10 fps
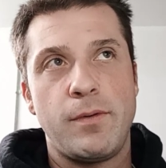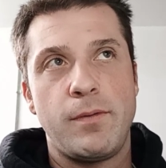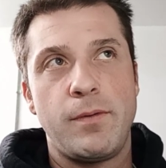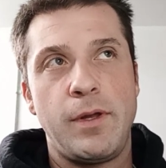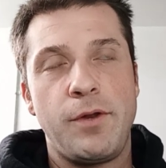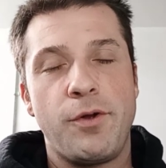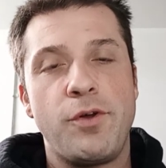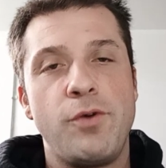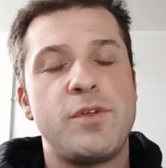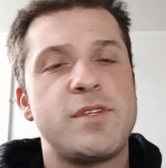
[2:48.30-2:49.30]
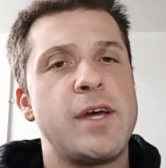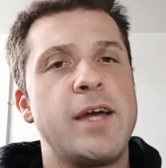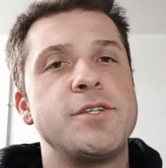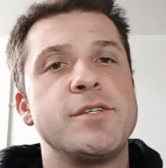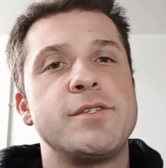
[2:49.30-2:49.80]
in your youth
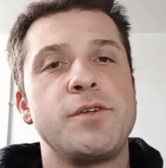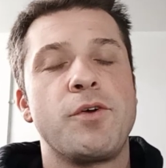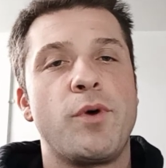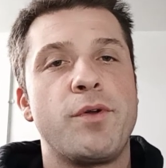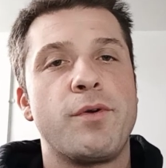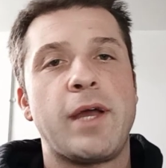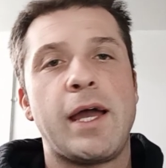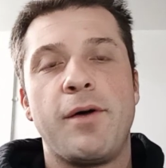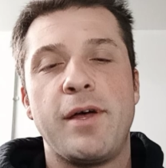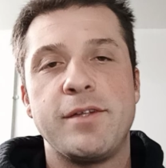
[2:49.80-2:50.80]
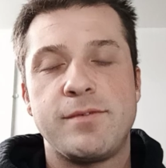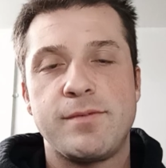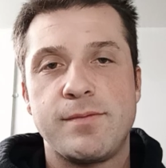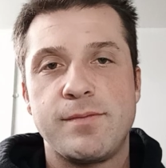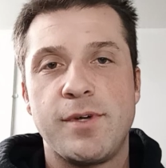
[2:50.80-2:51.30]
stages and you're wondering how that's
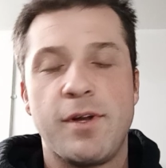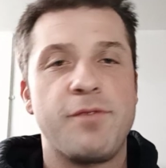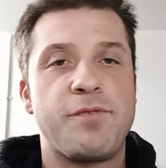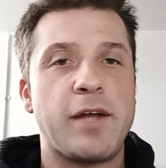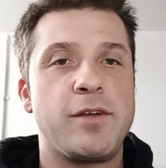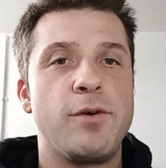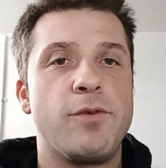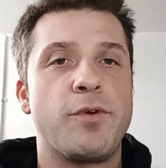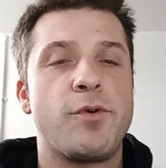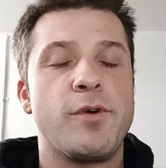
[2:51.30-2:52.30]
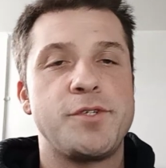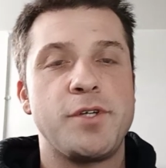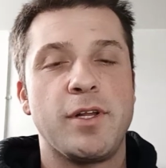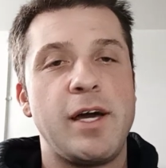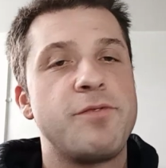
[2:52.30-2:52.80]
going to affect you over the course of
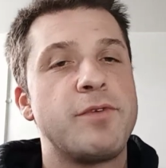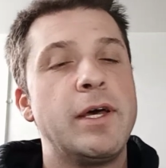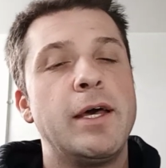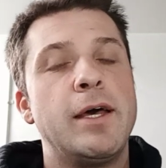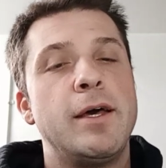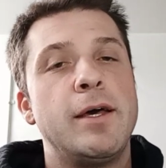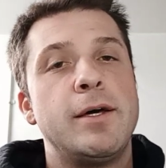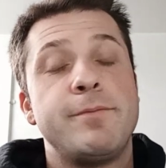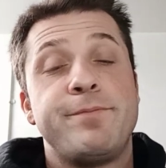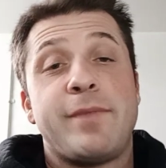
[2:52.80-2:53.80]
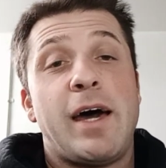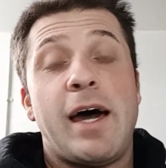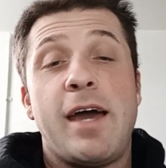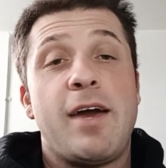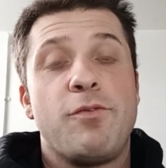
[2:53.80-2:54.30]
your life, I
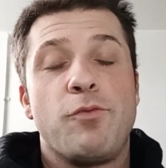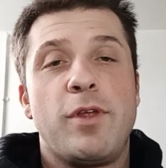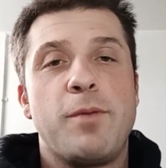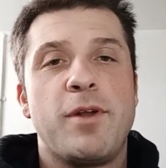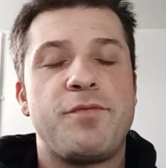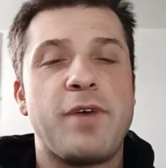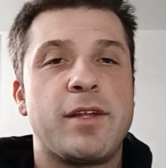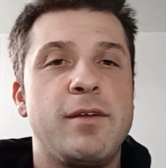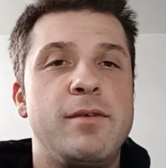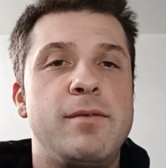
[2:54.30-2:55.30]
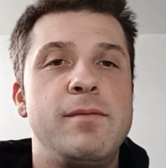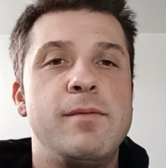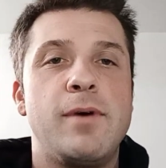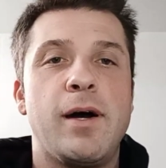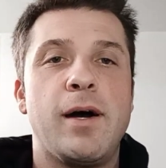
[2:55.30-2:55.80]
haven't really been affected
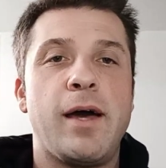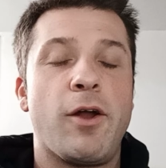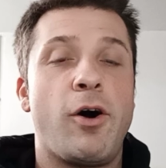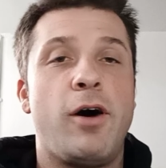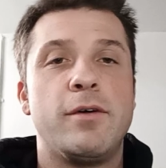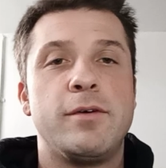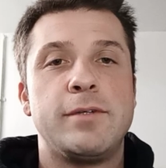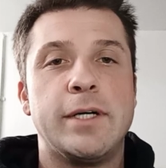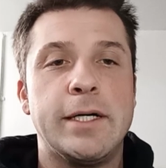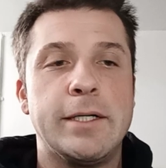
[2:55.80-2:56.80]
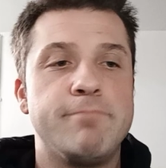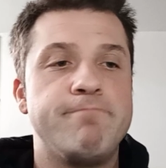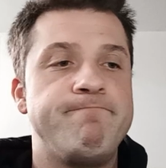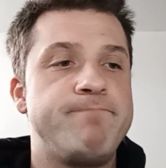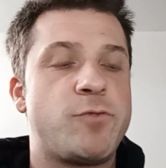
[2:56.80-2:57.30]
at all
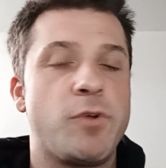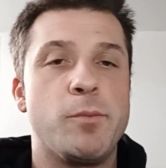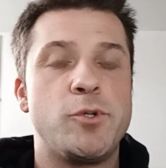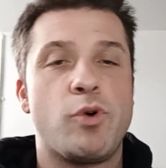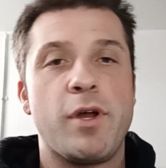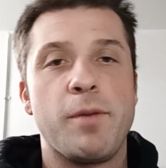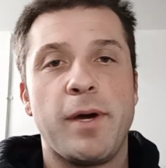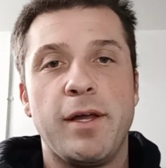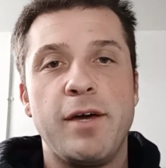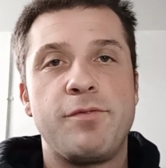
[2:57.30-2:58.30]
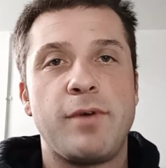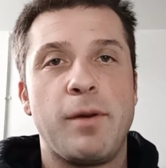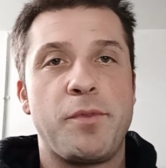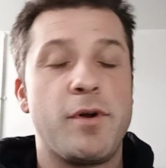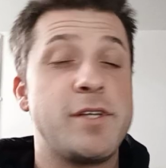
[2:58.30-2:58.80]
for the majority of my life. I'm
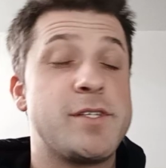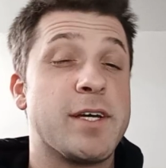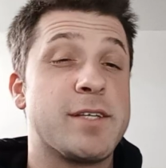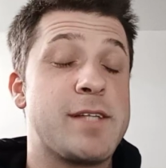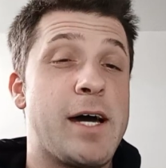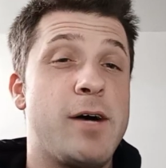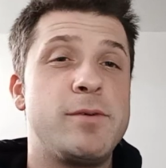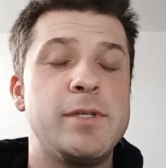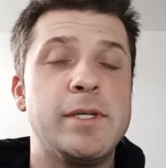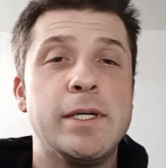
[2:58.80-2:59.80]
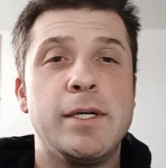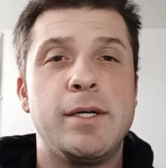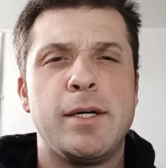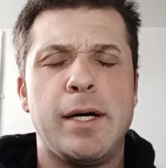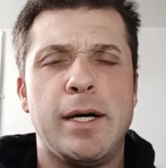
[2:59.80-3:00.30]
36 now.
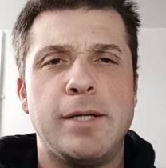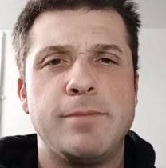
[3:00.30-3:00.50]
I